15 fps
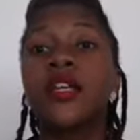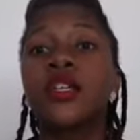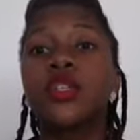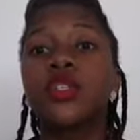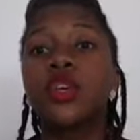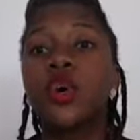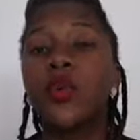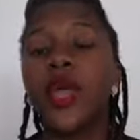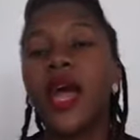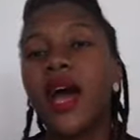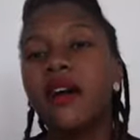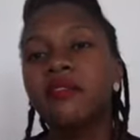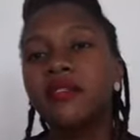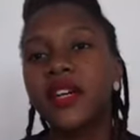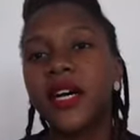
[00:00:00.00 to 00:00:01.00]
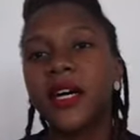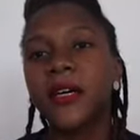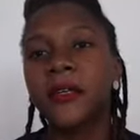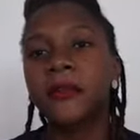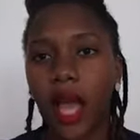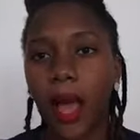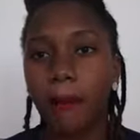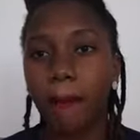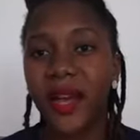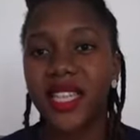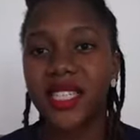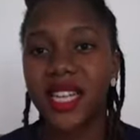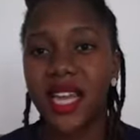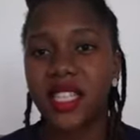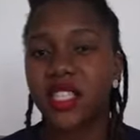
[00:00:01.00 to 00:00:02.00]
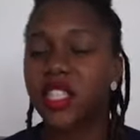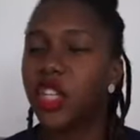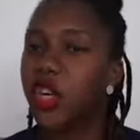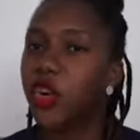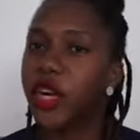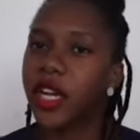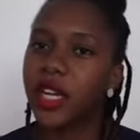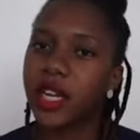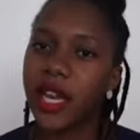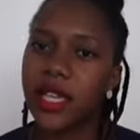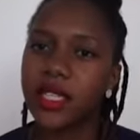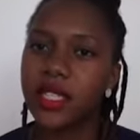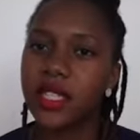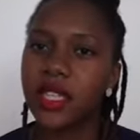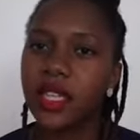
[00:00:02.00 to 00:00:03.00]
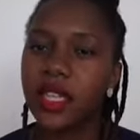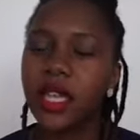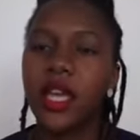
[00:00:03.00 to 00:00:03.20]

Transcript: So we have a bachelor's degree in nursing.